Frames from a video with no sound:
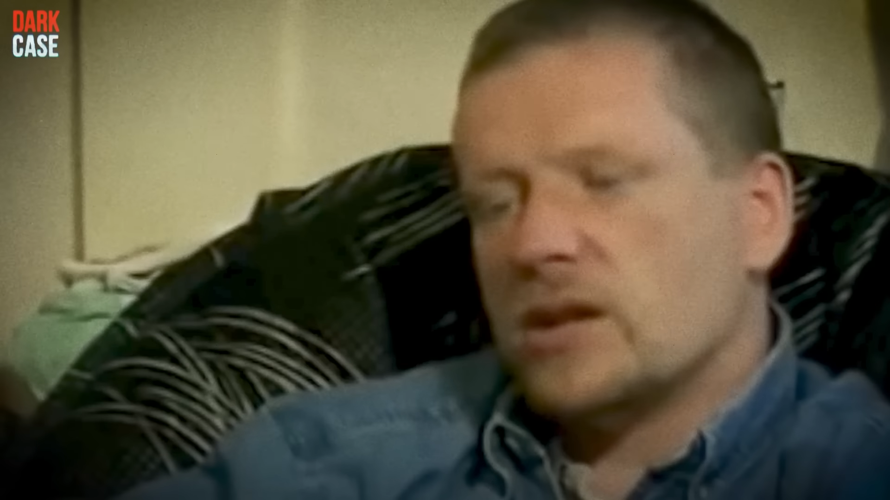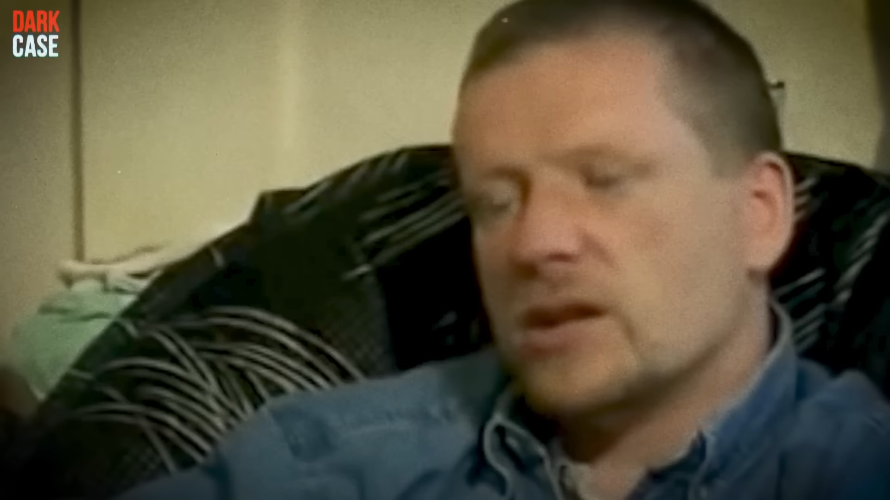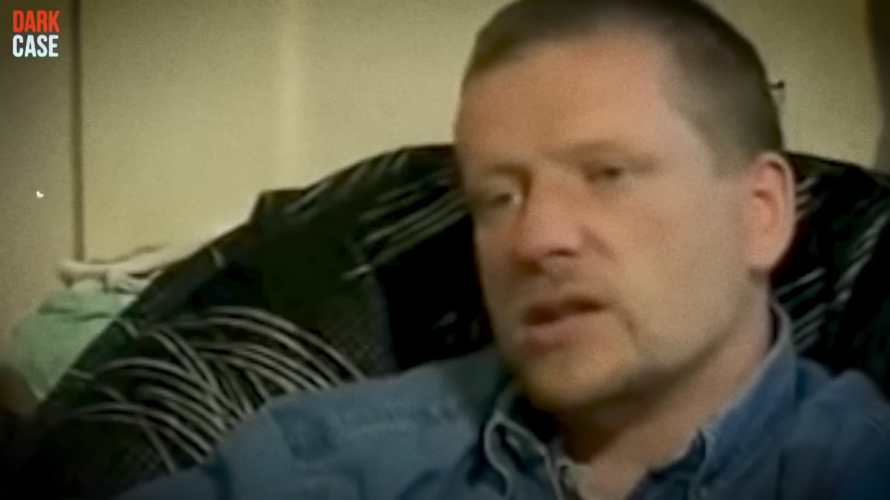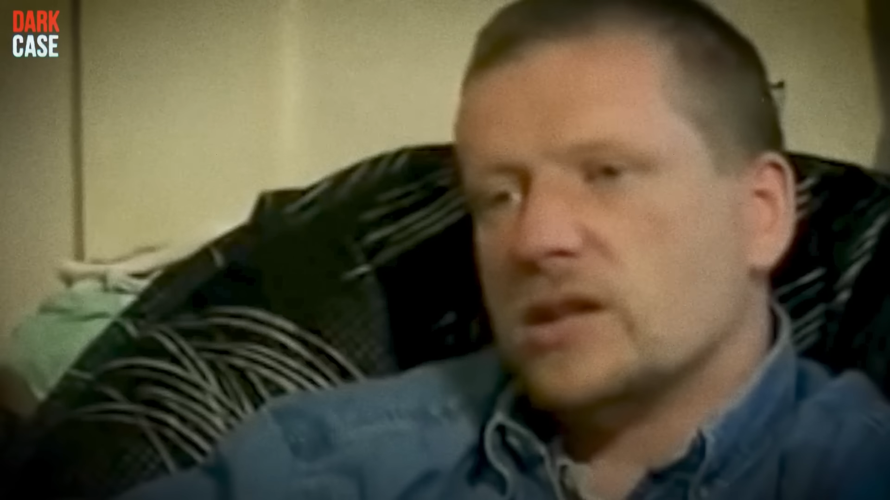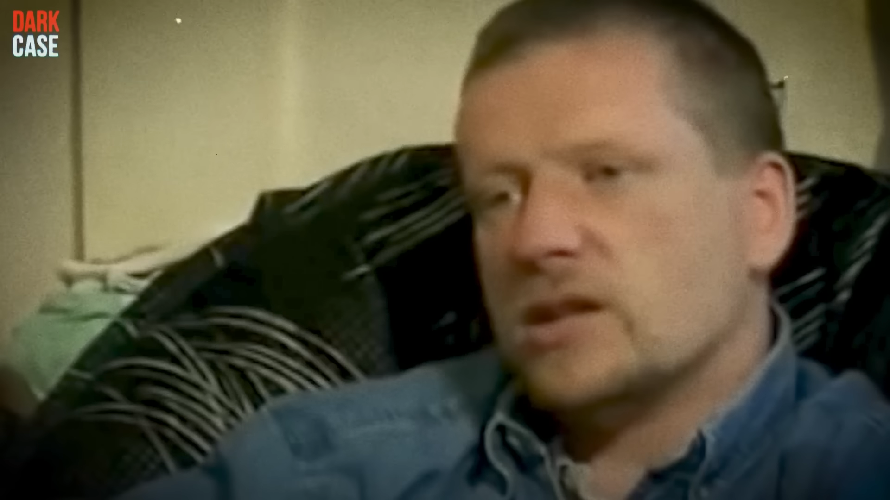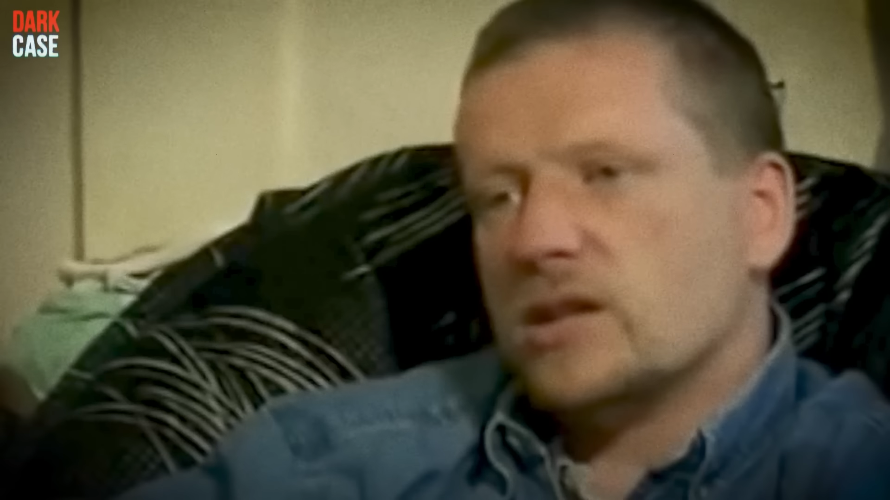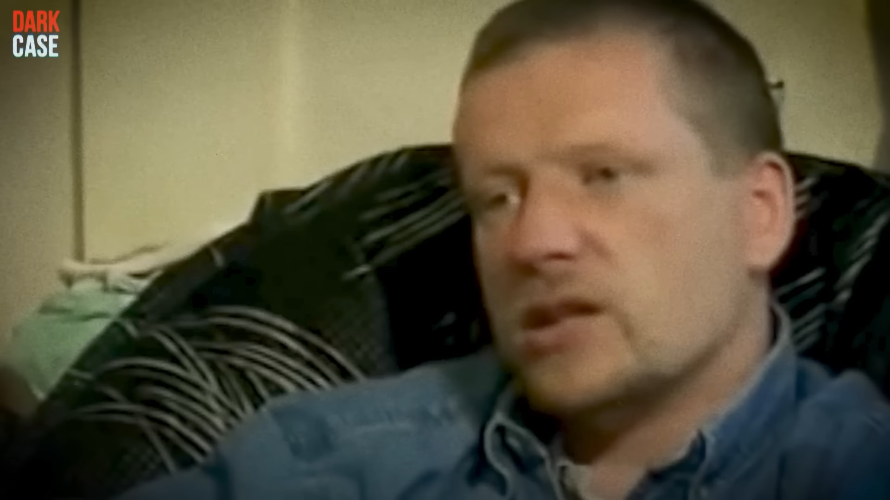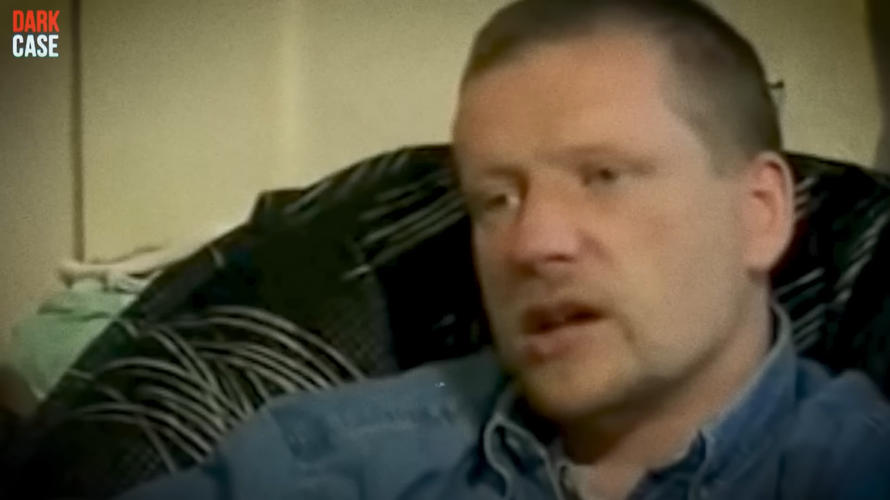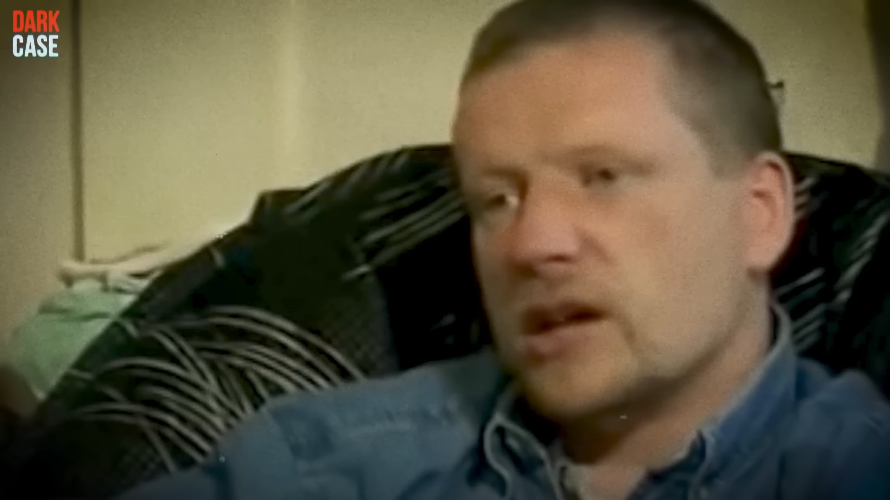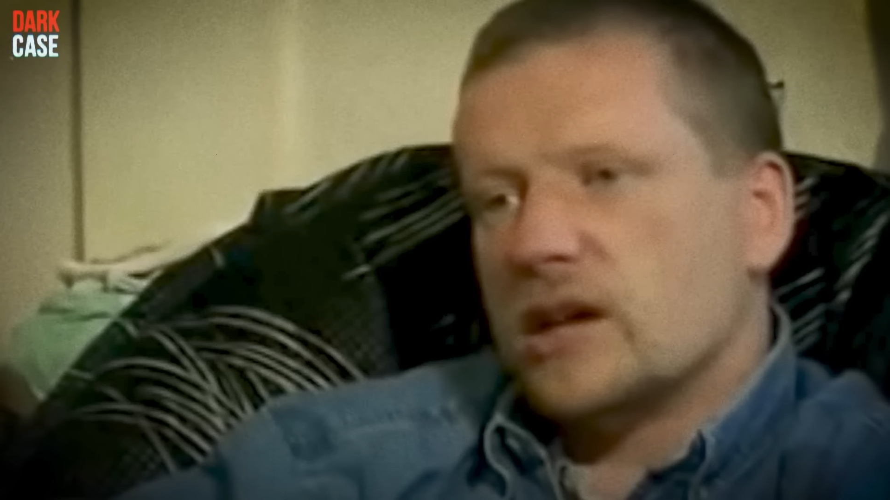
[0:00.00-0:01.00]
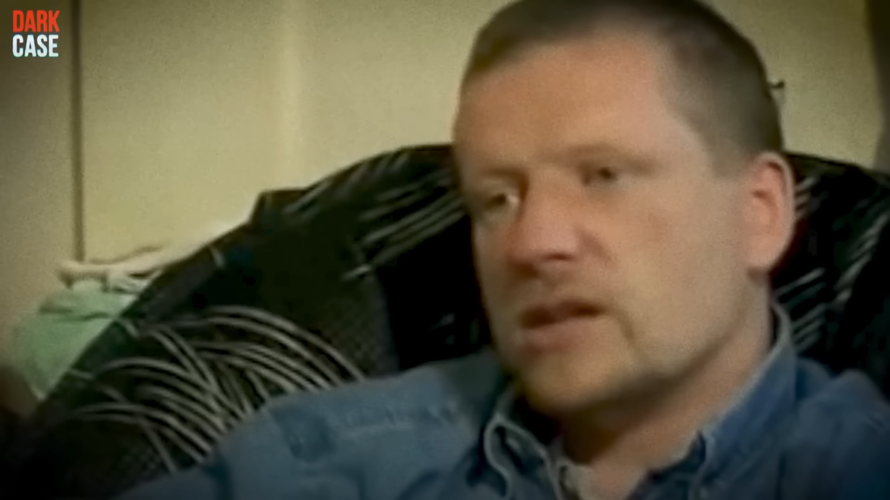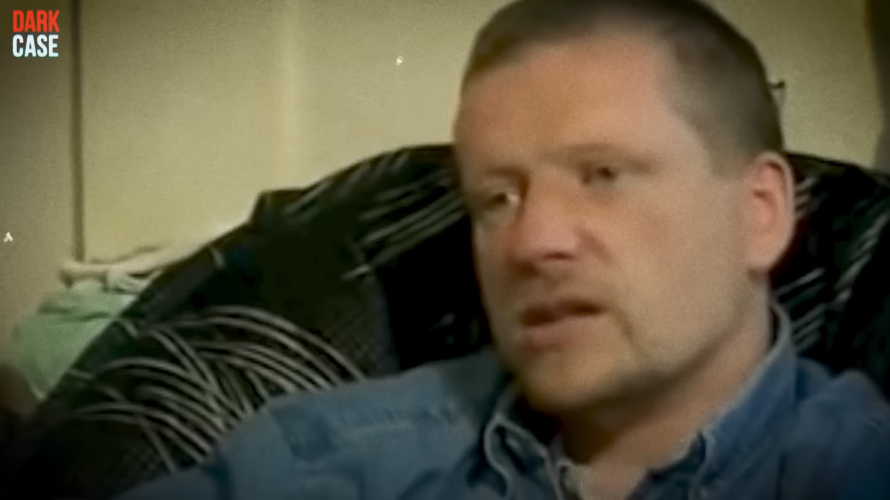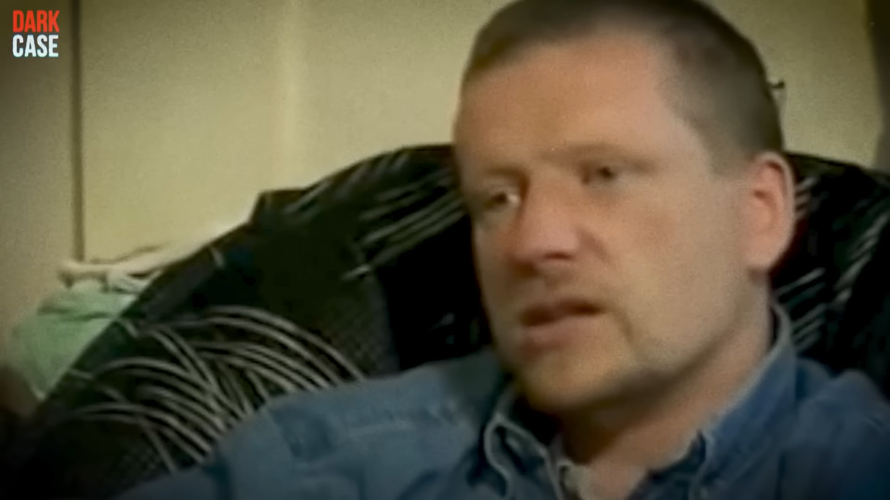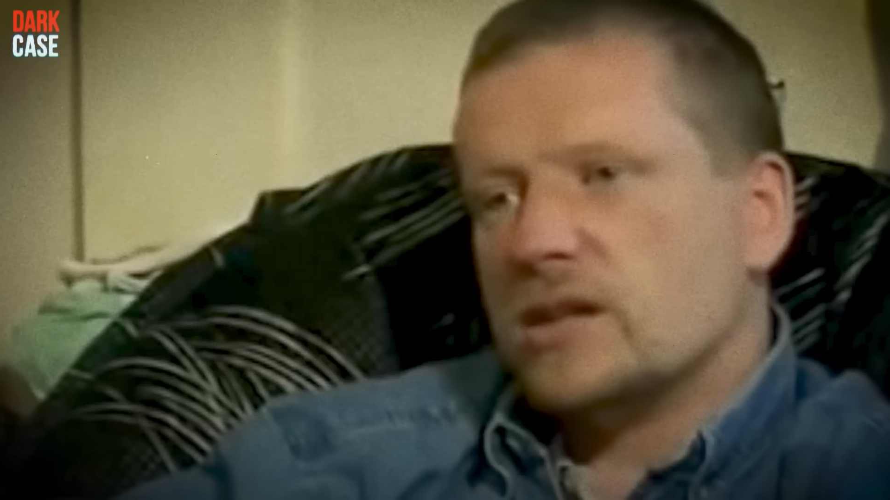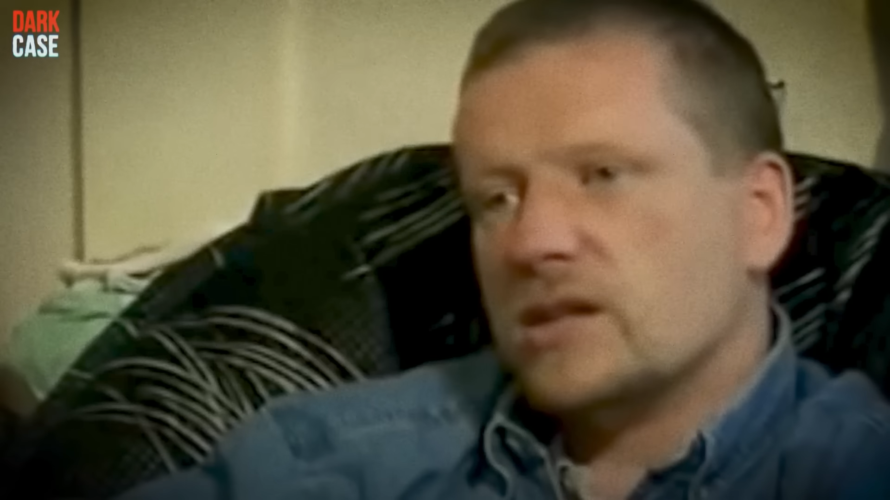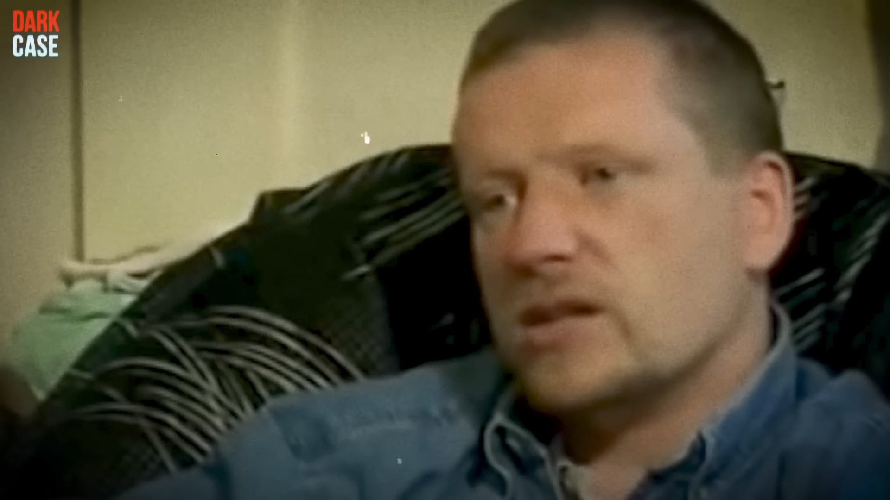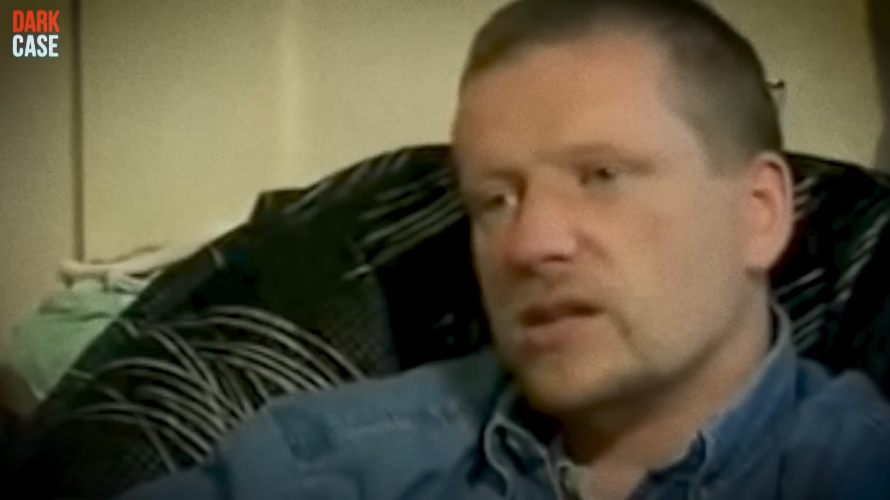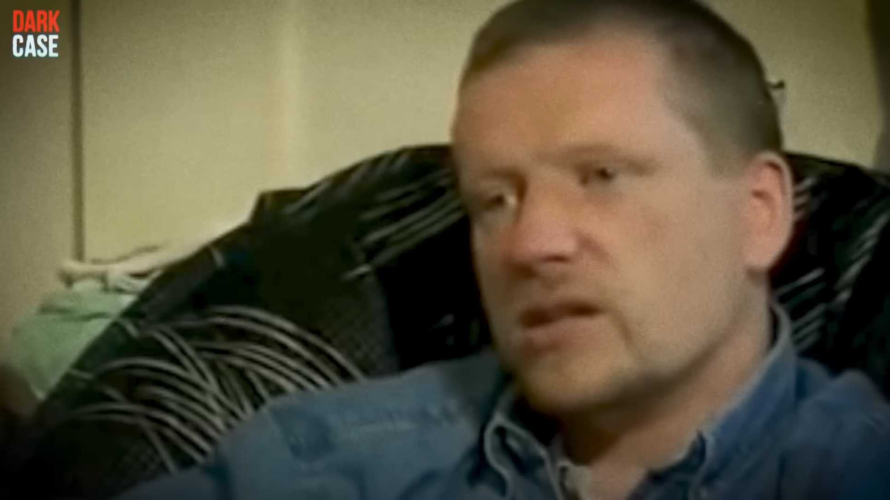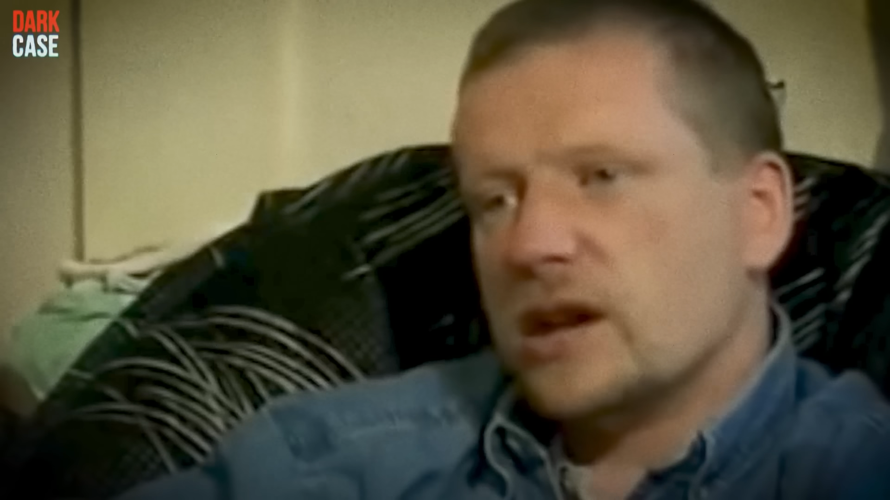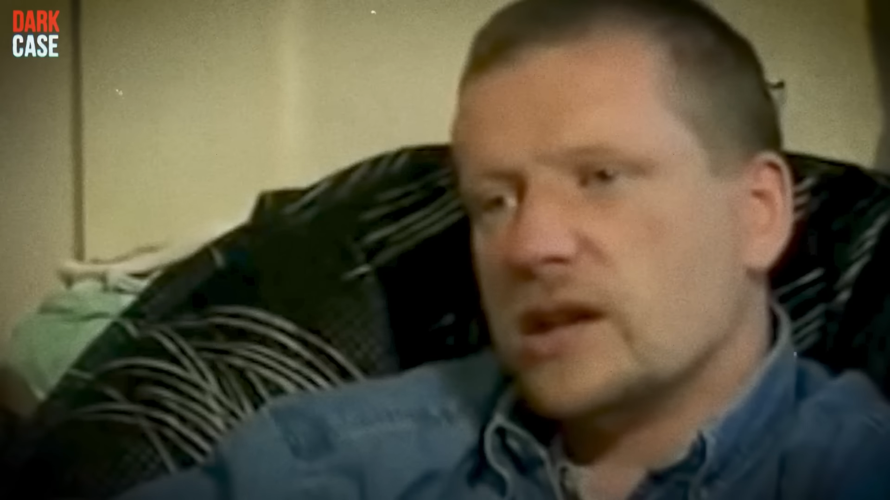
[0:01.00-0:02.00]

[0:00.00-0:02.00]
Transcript: investigation going, Darren?